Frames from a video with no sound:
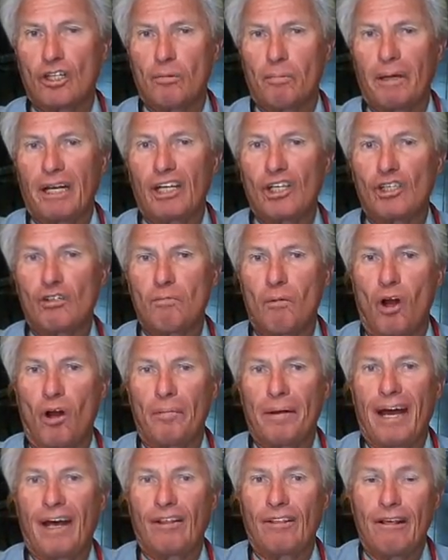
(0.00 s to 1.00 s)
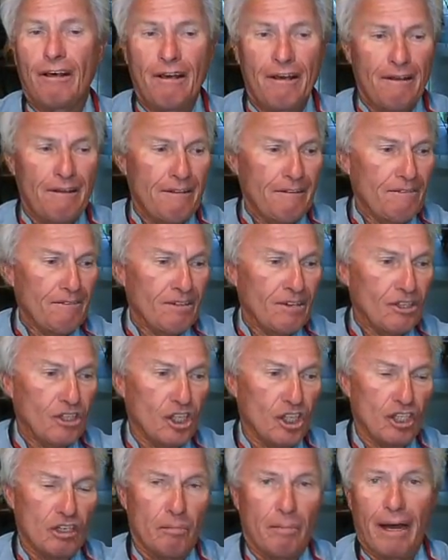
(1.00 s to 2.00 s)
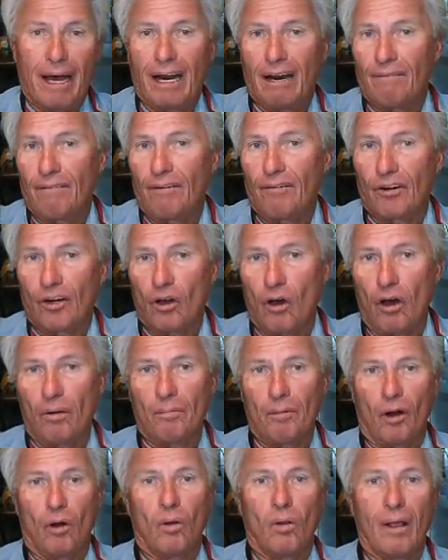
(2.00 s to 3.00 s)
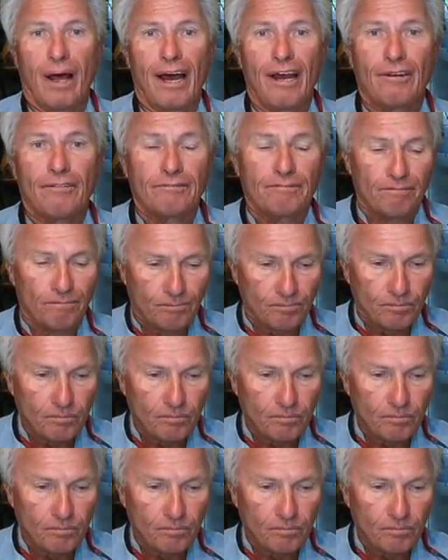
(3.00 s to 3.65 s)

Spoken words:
It's the biggest smallmouth just about I've ever caught in my whole life.